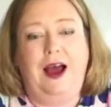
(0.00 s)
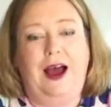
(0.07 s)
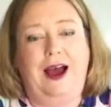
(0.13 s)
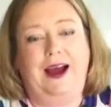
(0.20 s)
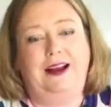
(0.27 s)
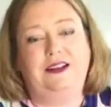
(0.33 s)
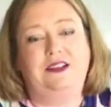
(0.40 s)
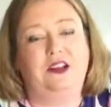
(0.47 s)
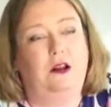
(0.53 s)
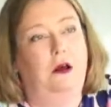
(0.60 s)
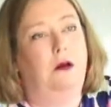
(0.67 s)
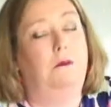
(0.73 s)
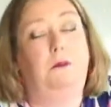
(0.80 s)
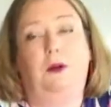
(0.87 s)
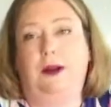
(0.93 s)
and
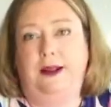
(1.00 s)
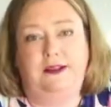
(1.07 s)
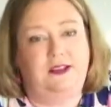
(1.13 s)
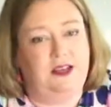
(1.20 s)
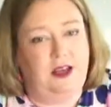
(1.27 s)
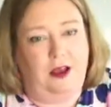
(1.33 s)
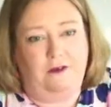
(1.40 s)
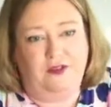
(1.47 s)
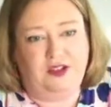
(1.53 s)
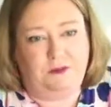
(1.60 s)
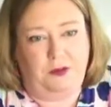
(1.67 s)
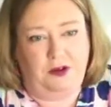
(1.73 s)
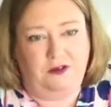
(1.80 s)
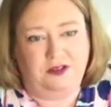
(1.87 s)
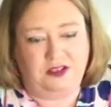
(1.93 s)
plenty of
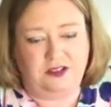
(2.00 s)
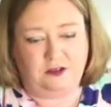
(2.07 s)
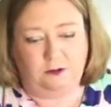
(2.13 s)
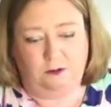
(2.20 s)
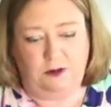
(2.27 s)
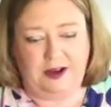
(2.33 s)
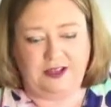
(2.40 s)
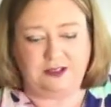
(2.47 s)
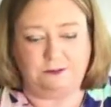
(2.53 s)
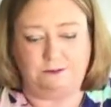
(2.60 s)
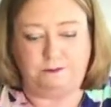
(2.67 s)
spoons as always.